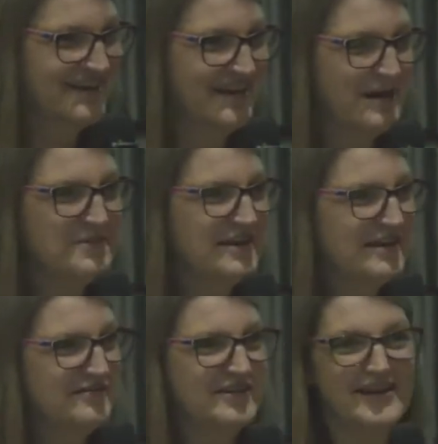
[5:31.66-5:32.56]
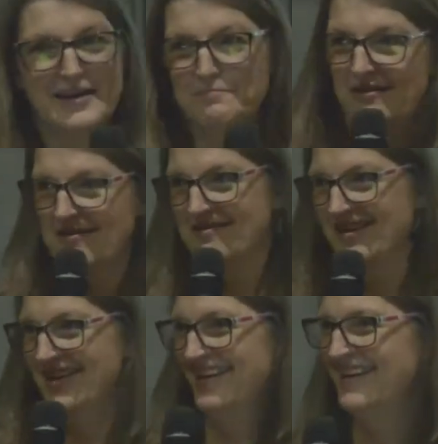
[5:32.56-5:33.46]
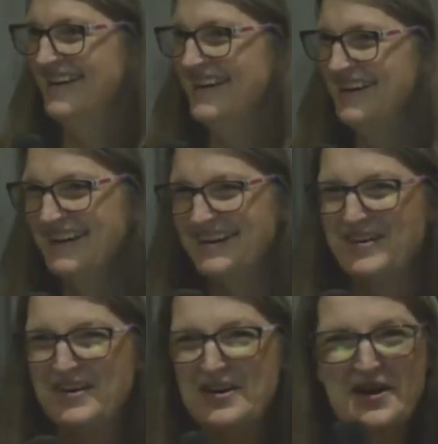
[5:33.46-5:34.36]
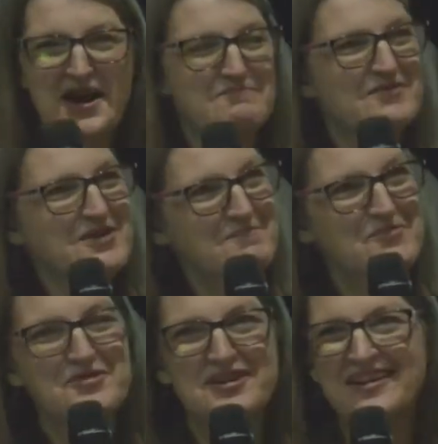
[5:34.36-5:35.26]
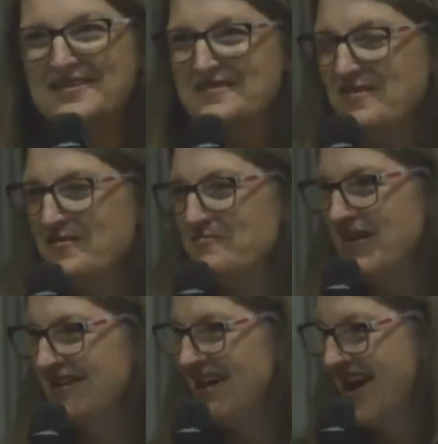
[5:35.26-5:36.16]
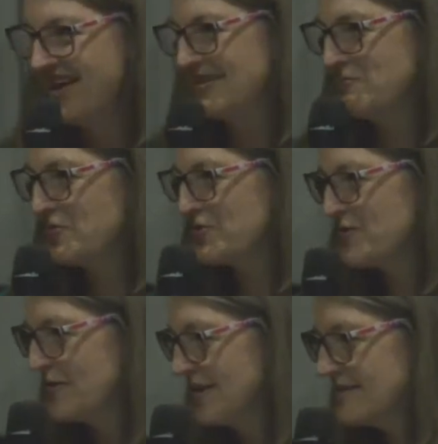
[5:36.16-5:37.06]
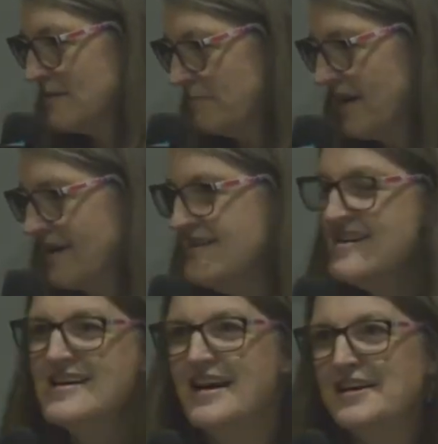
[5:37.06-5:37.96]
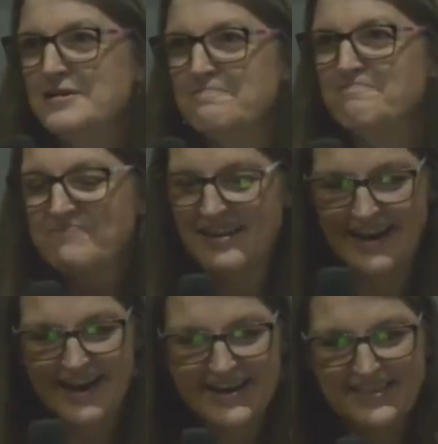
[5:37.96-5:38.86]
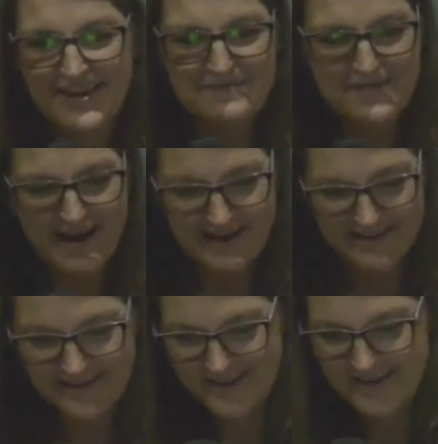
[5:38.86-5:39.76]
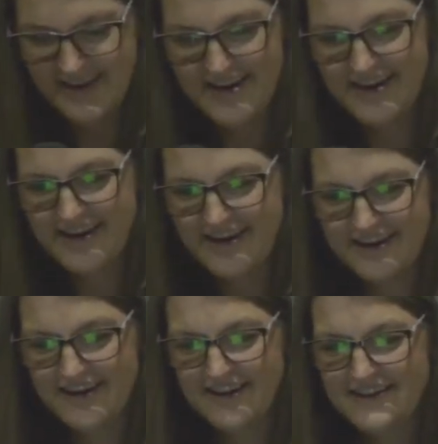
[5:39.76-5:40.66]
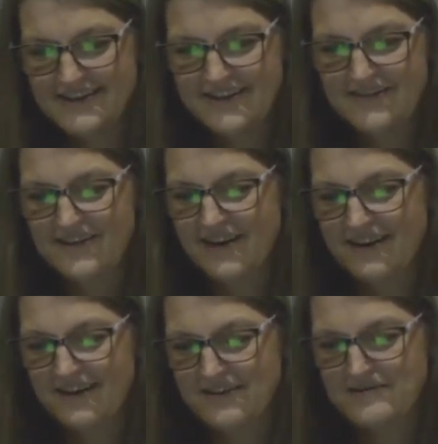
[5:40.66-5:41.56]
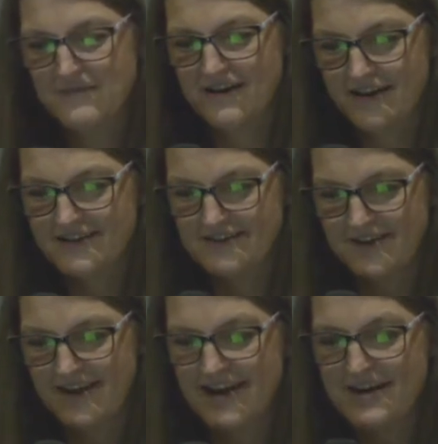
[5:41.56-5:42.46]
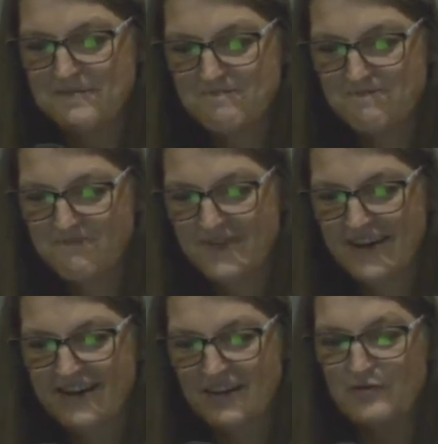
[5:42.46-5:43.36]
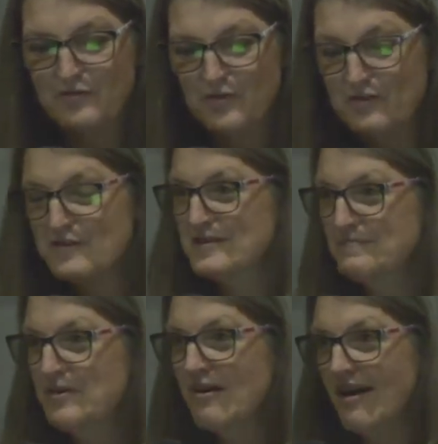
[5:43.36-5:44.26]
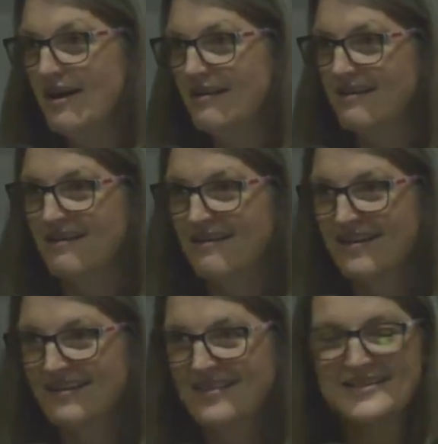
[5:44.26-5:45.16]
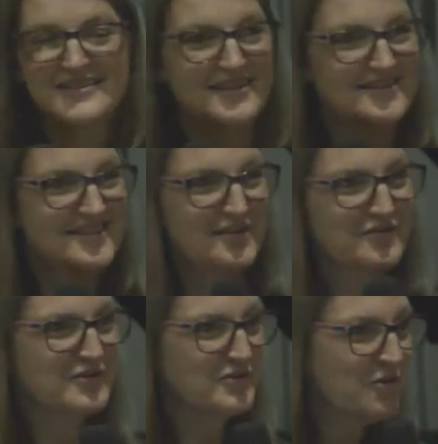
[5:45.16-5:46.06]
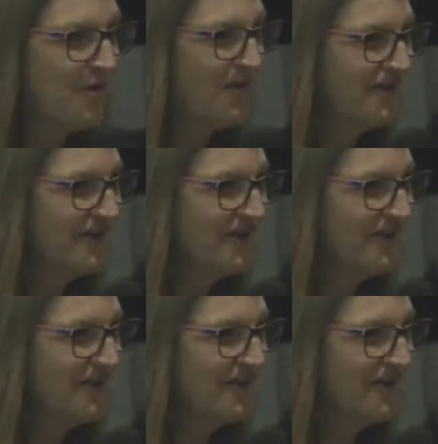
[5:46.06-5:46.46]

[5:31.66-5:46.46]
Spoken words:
I'm thinking of a day planner. I'm numbering my days. I'm ordering something. I thought about let's see if I can get to my next one. The fruit of the Spirit that says self-control.